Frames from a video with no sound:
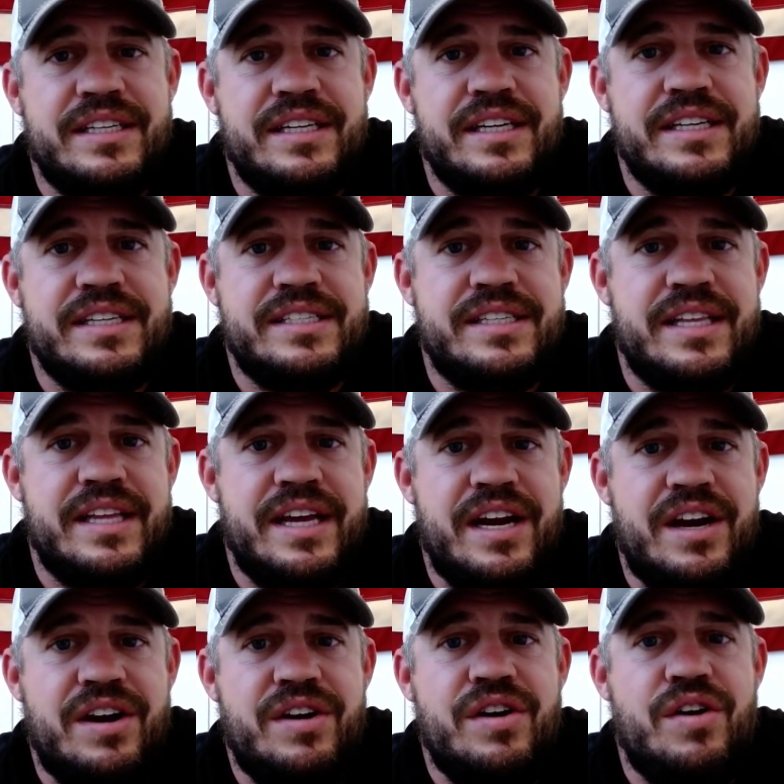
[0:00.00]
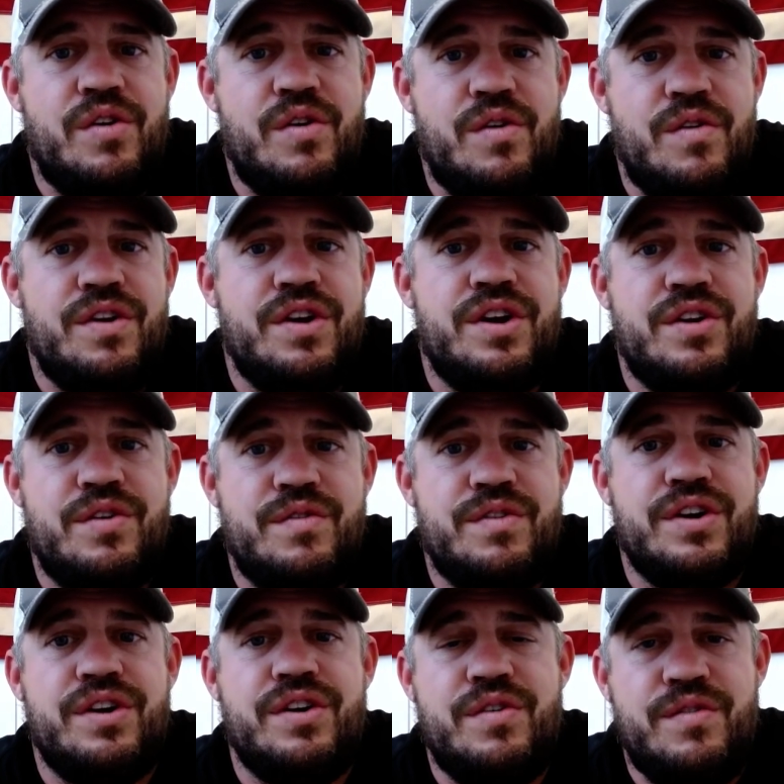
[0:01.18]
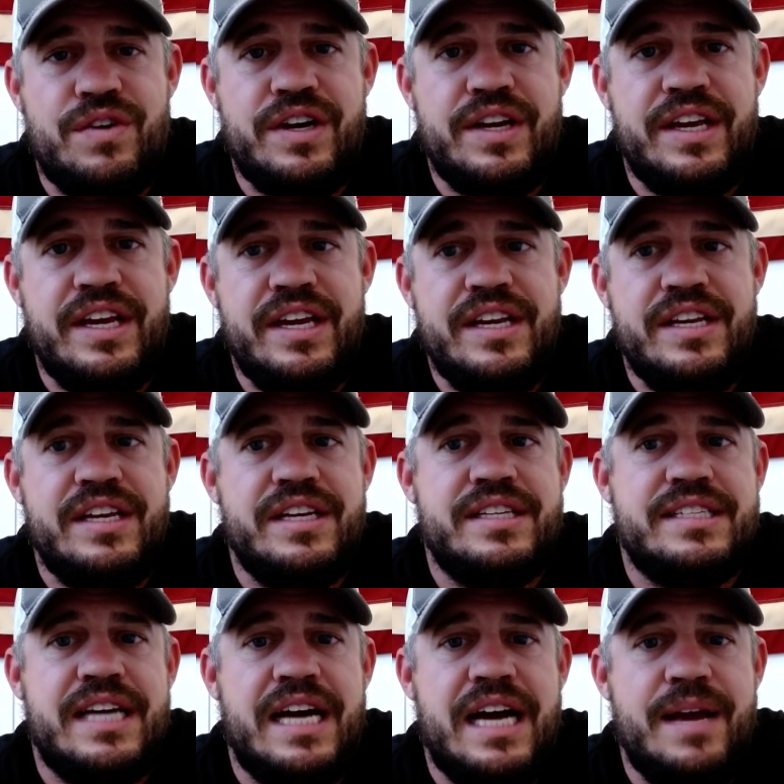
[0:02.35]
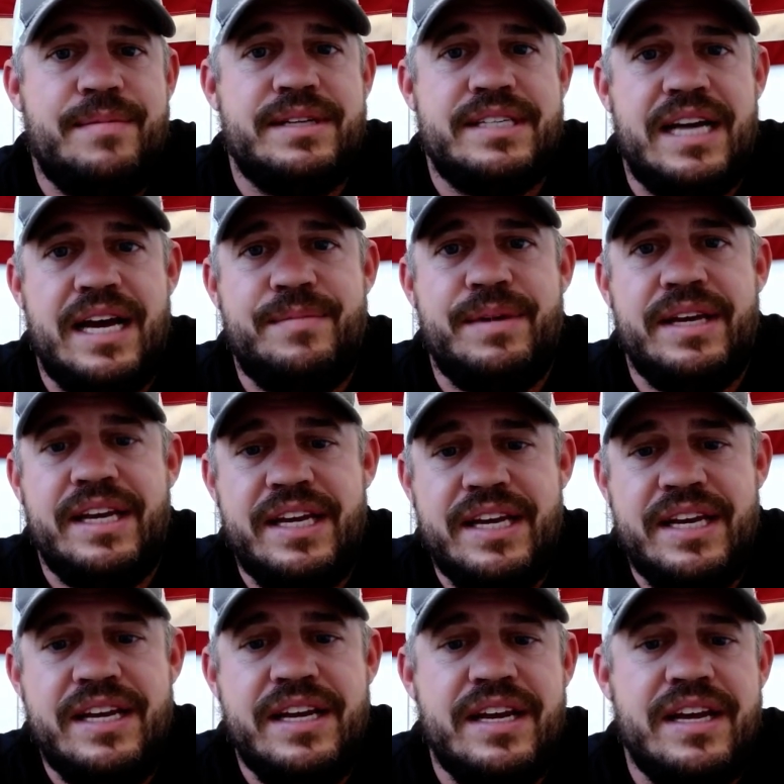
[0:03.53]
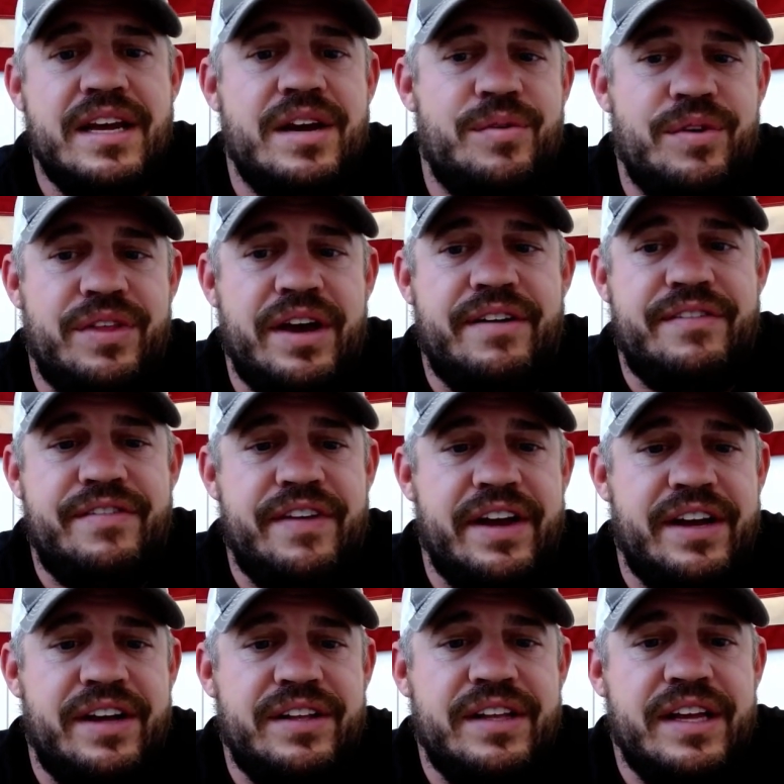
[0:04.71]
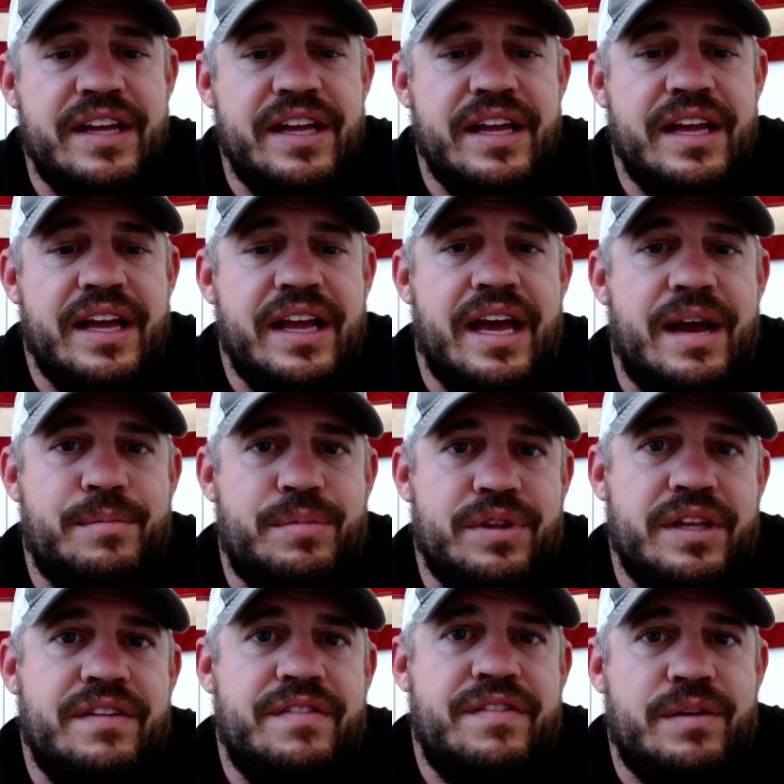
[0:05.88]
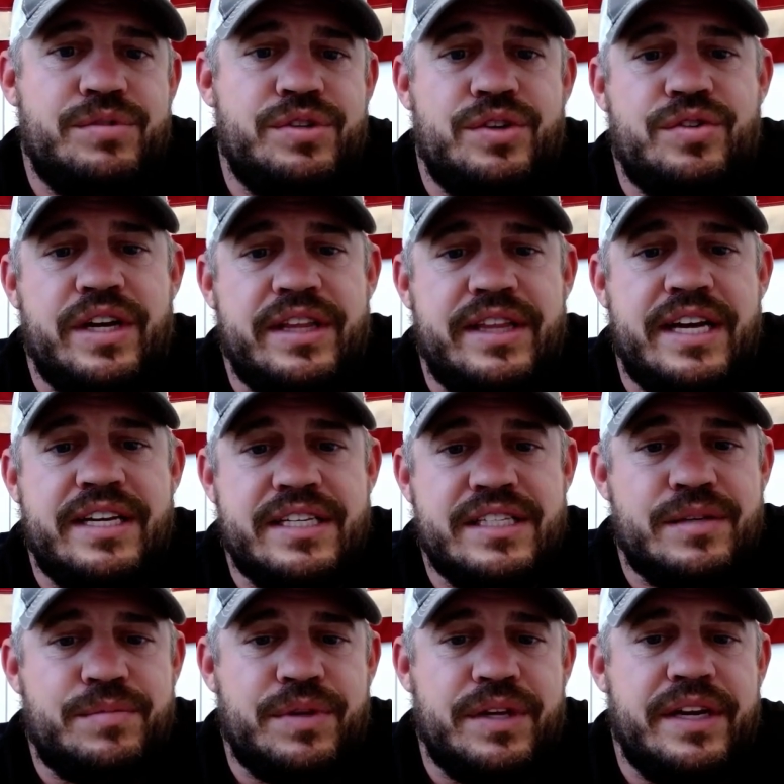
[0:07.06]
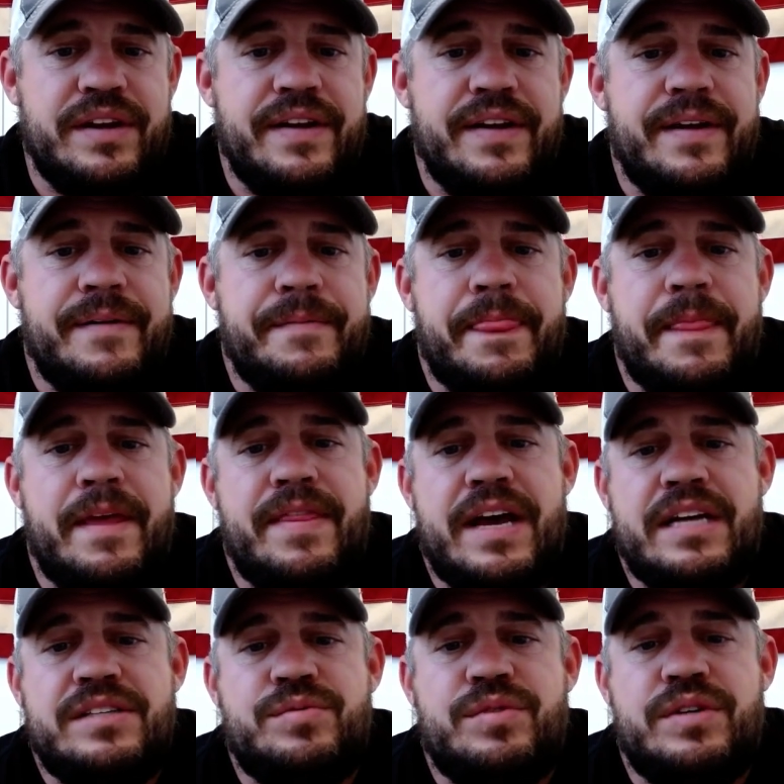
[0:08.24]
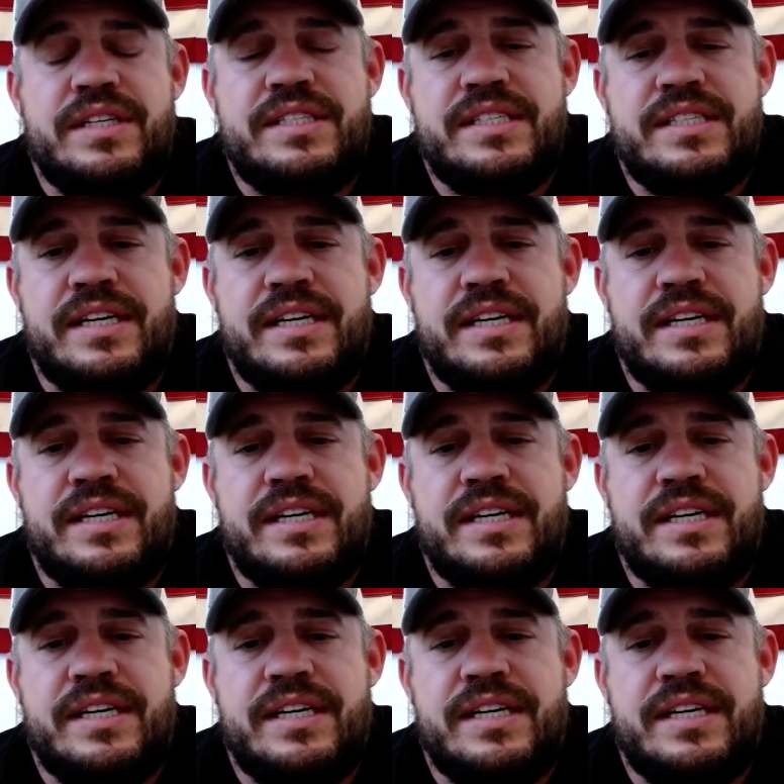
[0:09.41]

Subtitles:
is there over and over and over again, time and time again, without fail. And belief helps you create that discipline. And that's what